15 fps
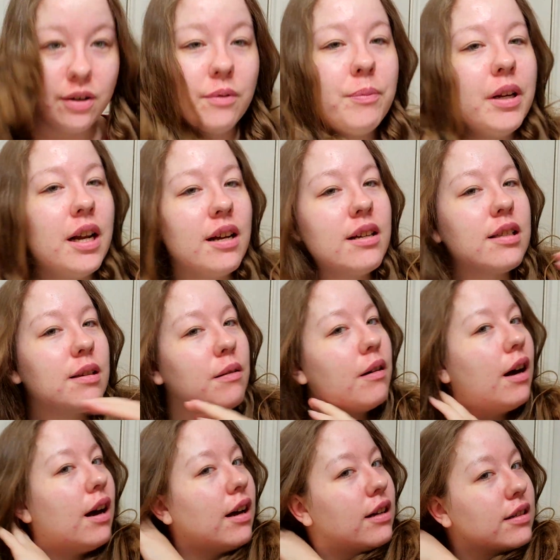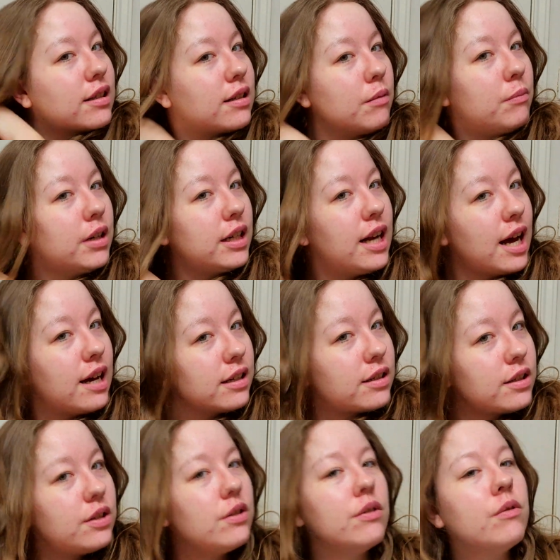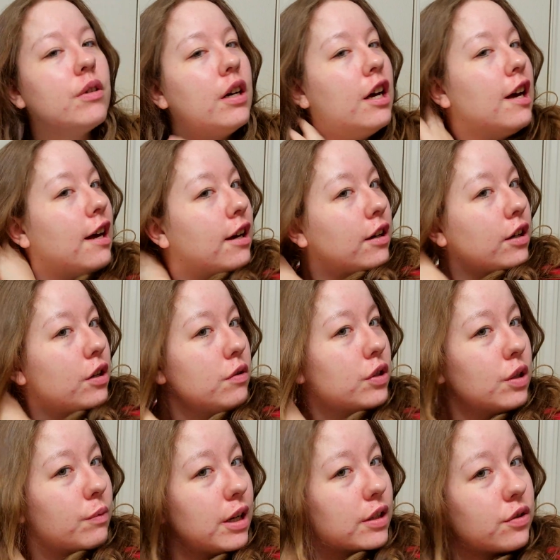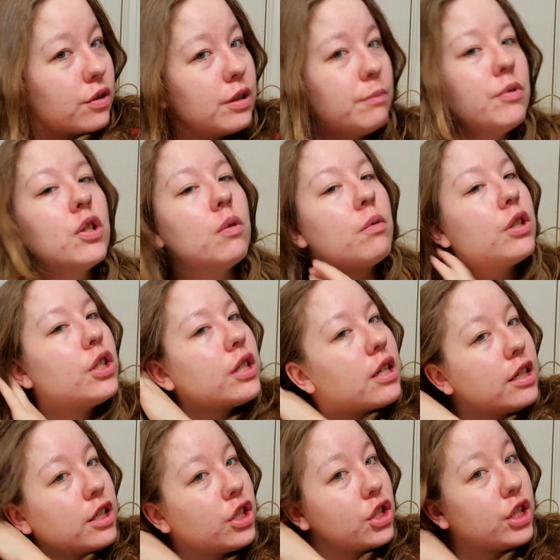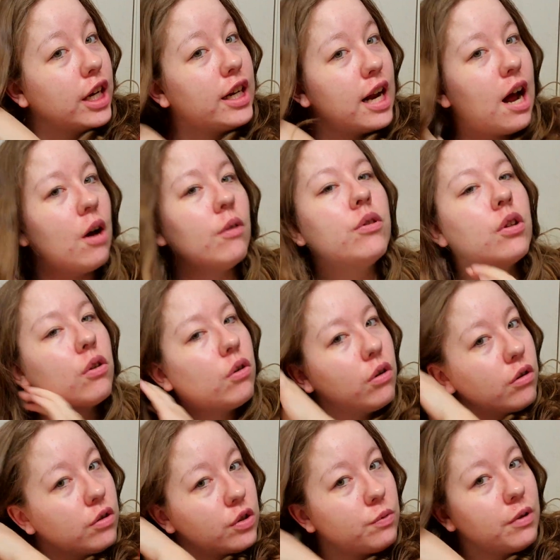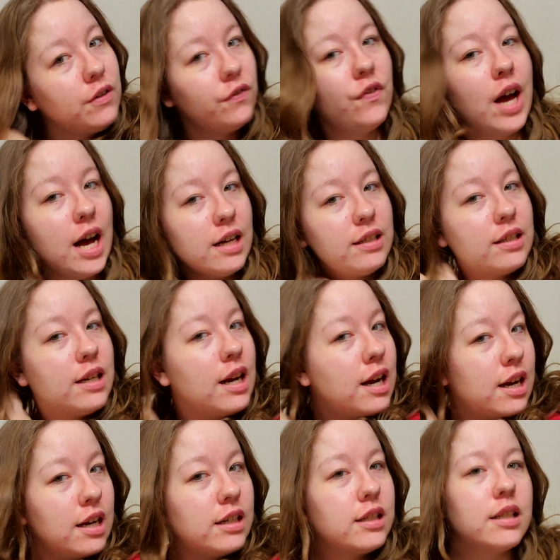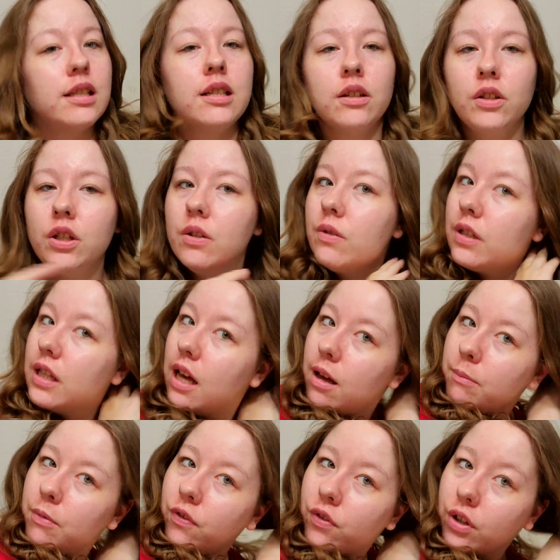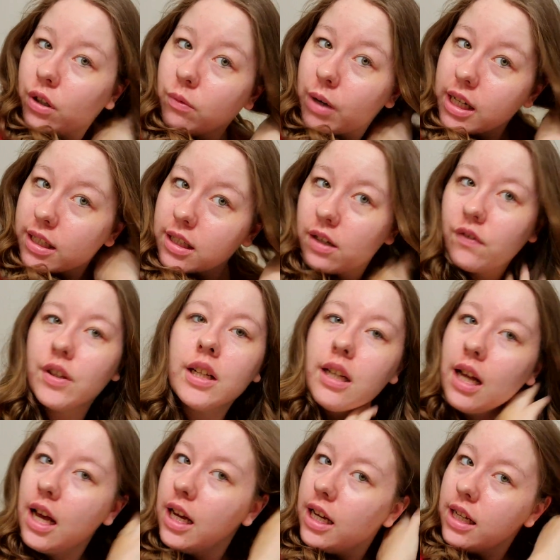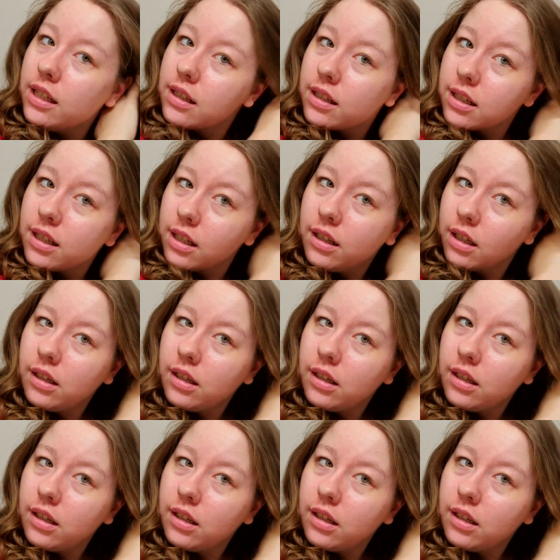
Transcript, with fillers: because someone has to use the restroom, so we're just gonna shake out the curls real fast to still use them for the rest of the night.